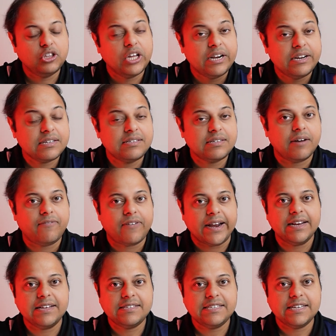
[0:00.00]
there is a
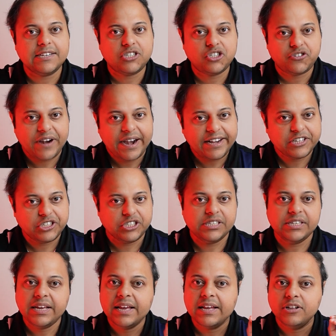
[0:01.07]
financial
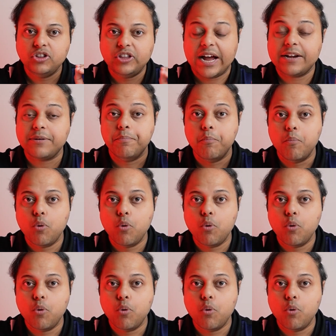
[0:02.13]
strategy that